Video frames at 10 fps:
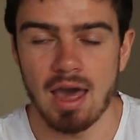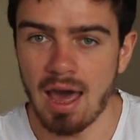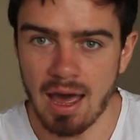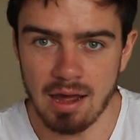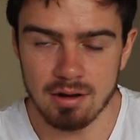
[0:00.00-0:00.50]

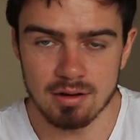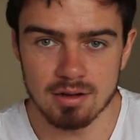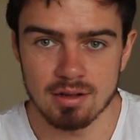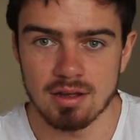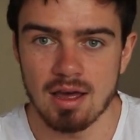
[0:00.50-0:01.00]

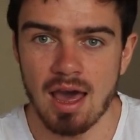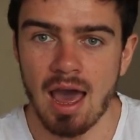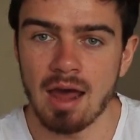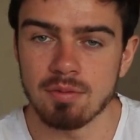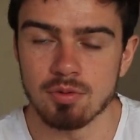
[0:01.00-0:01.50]

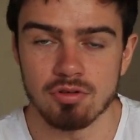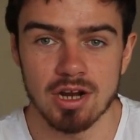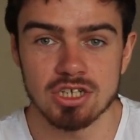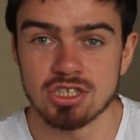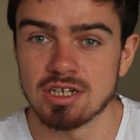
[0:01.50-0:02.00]

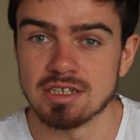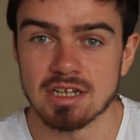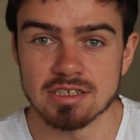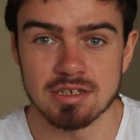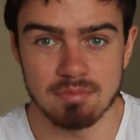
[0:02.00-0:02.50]
admiration. It
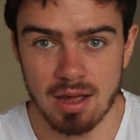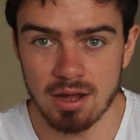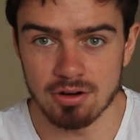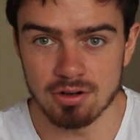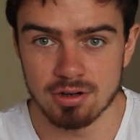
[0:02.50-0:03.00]
doesn't
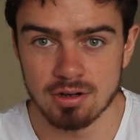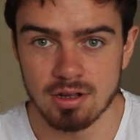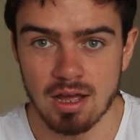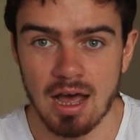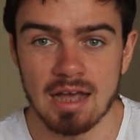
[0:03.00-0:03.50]
matter.
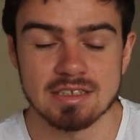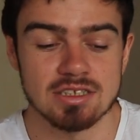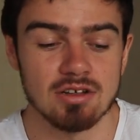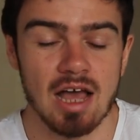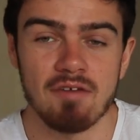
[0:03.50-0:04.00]
I
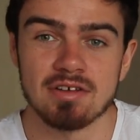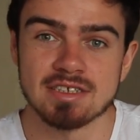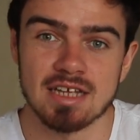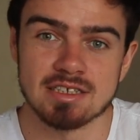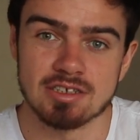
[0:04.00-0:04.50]
still have a
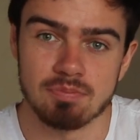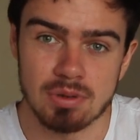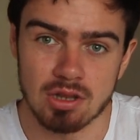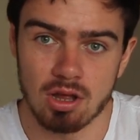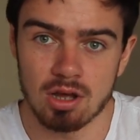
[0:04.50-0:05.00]
sense of
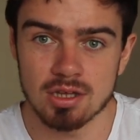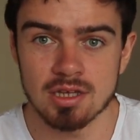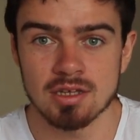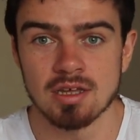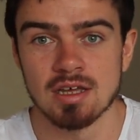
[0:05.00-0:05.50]

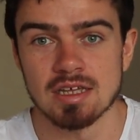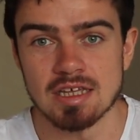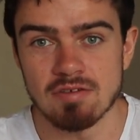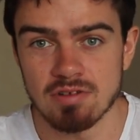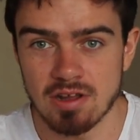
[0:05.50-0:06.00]
belonging.
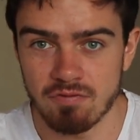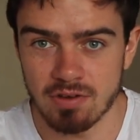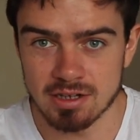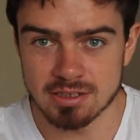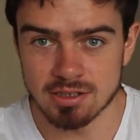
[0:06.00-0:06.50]
Even if
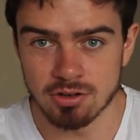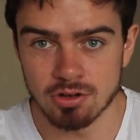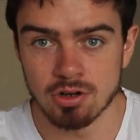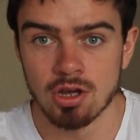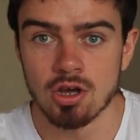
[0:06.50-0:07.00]
I
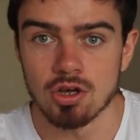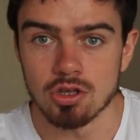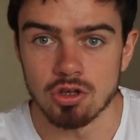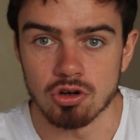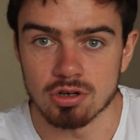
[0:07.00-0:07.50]
stutter,
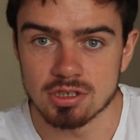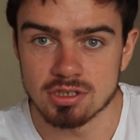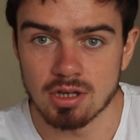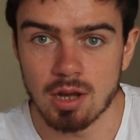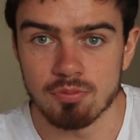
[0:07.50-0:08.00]
you're going to
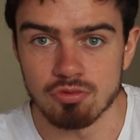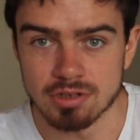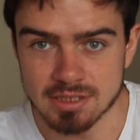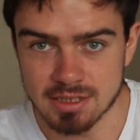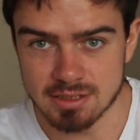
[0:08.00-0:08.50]
stop
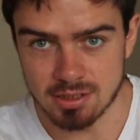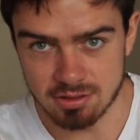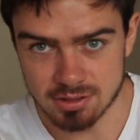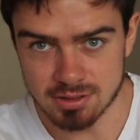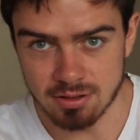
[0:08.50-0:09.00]
resisting
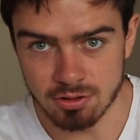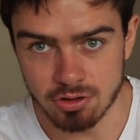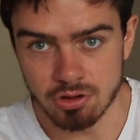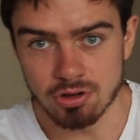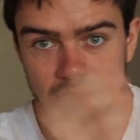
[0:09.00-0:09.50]
your stutter.
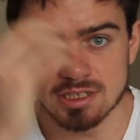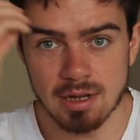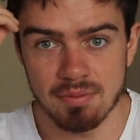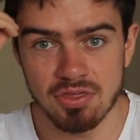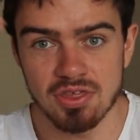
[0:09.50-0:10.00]
You're going to
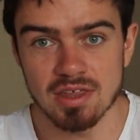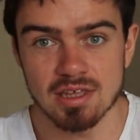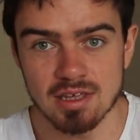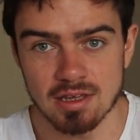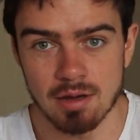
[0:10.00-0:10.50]
stop
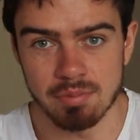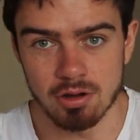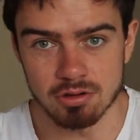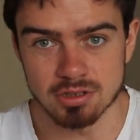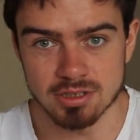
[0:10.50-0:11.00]
thinking
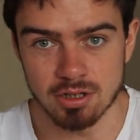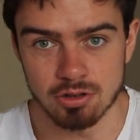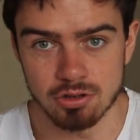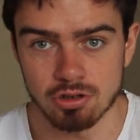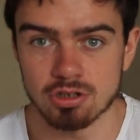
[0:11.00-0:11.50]
about your
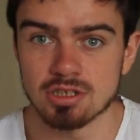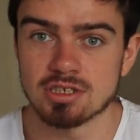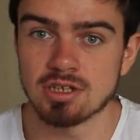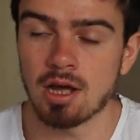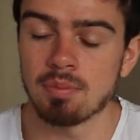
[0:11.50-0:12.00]
stutter. You're going to
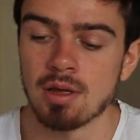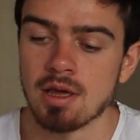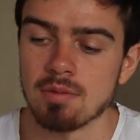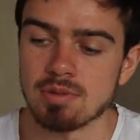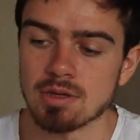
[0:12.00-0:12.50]
stop
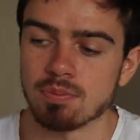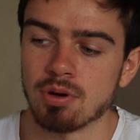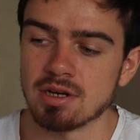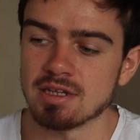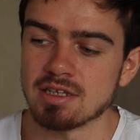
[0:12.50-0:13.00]
being
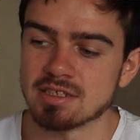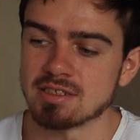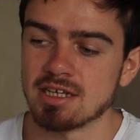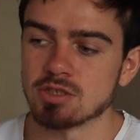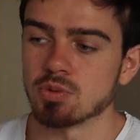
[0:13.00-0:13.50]
put in these
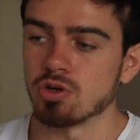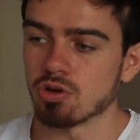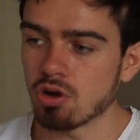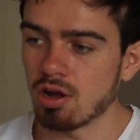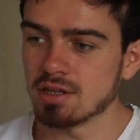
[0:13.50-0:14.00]
states where you're
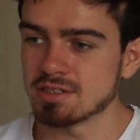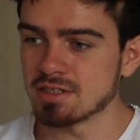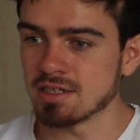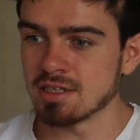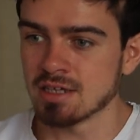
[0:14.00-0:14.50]

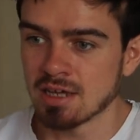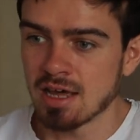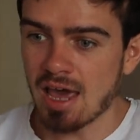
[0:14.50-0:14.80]
constantly,